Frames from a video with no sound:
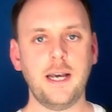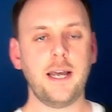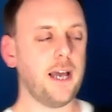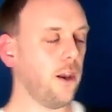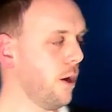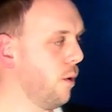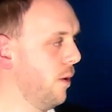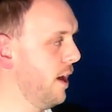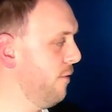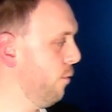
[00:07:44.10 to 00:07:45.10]
Now look,
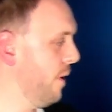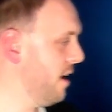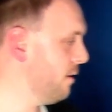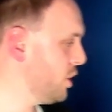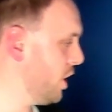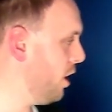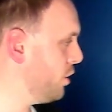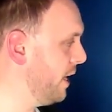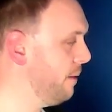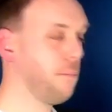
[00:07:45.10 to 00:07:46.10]
if we are
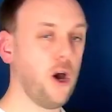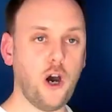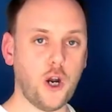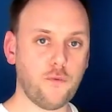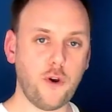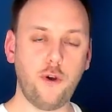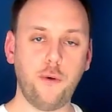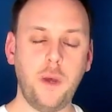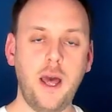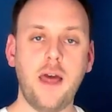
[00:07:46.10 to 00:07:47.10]
charging per
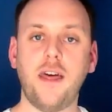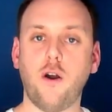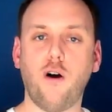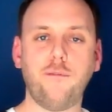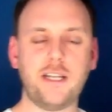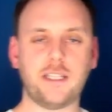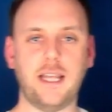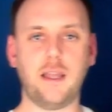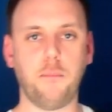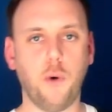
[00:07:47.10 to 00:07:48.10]
room, then obviously
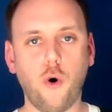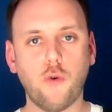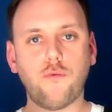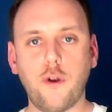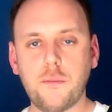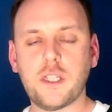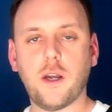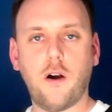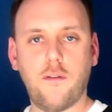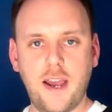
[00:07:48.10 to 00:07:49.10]
the more rooms that
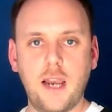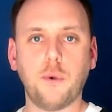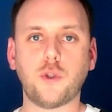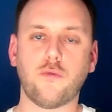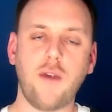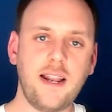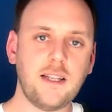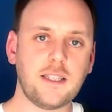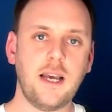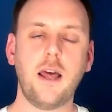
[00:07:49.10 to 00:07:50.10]
are available to
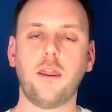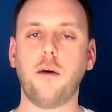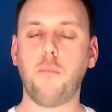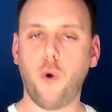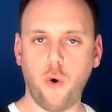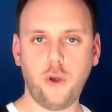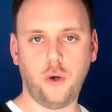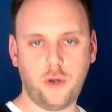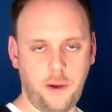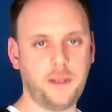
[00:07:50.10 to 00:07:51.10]
rent, the more
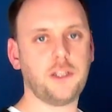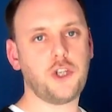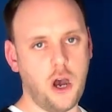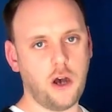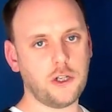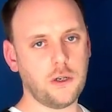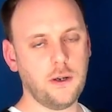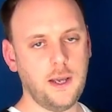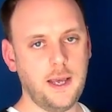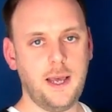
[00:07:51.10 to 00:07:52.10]
you're going to charge.
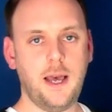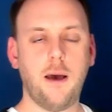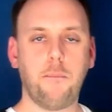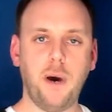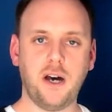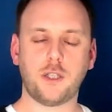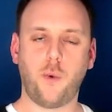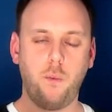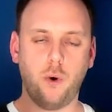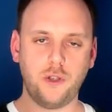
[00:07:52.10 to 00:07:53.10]
But
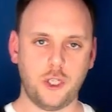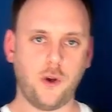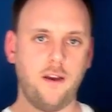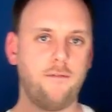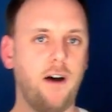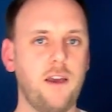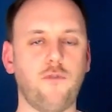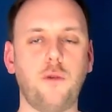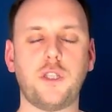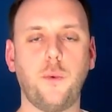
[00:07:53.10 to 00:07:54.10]
we want to try and find
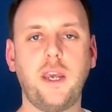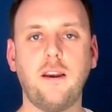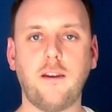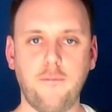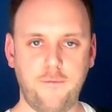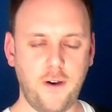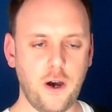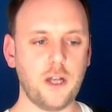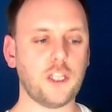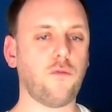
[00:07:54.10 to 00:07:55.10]
rooms that we can
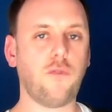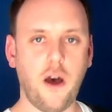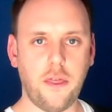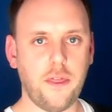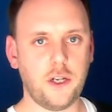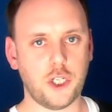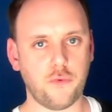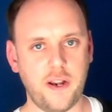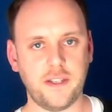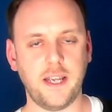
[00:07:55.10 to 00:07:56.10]
convert rather than just
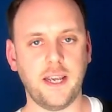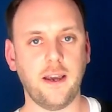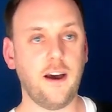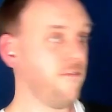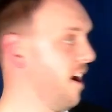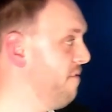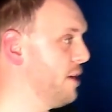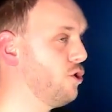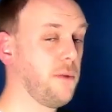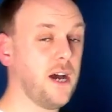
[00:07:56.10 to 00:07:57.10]
renting a
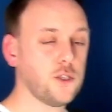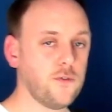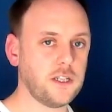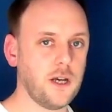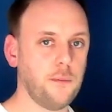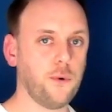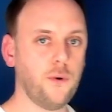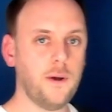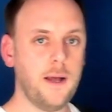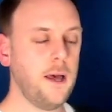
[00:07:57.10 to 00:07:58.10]
5-bedroom house, for example.
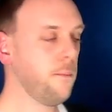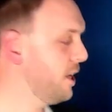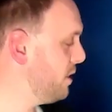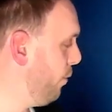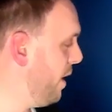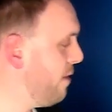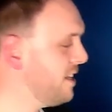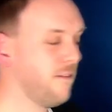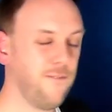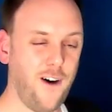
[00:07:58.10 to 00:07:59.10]
Because if we rent
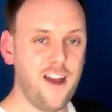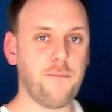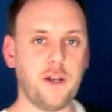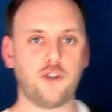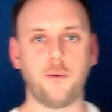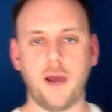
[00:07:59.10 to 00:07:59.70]
a 5-bedroom